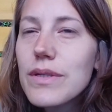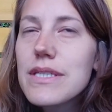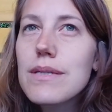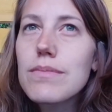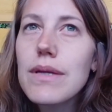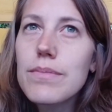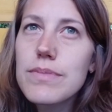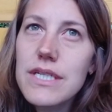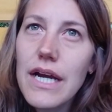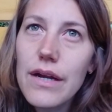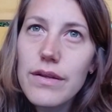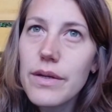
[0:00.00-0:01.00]
And sometimes
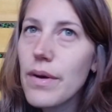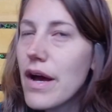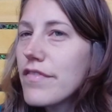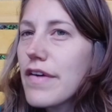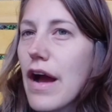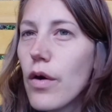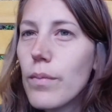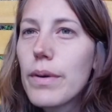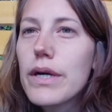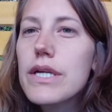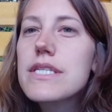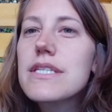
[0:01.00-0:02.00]
Carolina will have
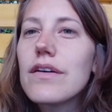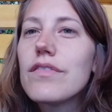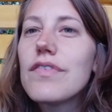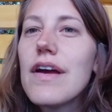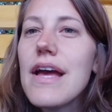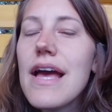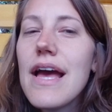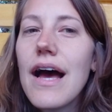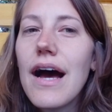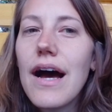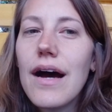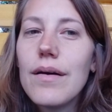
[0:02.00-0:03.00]
outbursts of
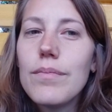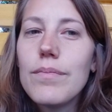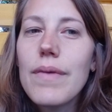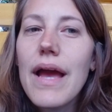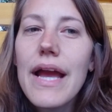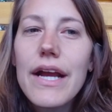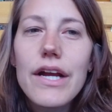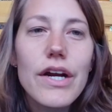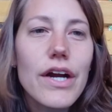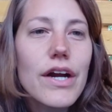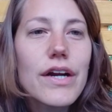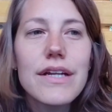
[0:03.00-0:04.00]
um,
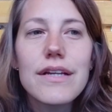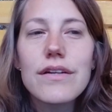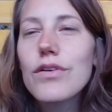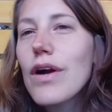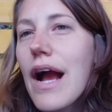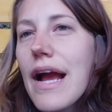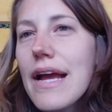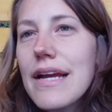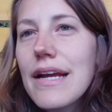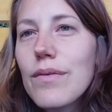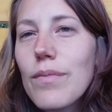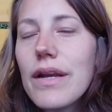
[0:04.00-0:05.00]
anger and
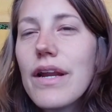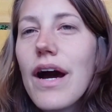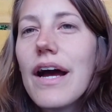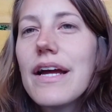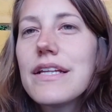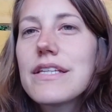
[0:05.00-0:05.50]
crying and whatnot.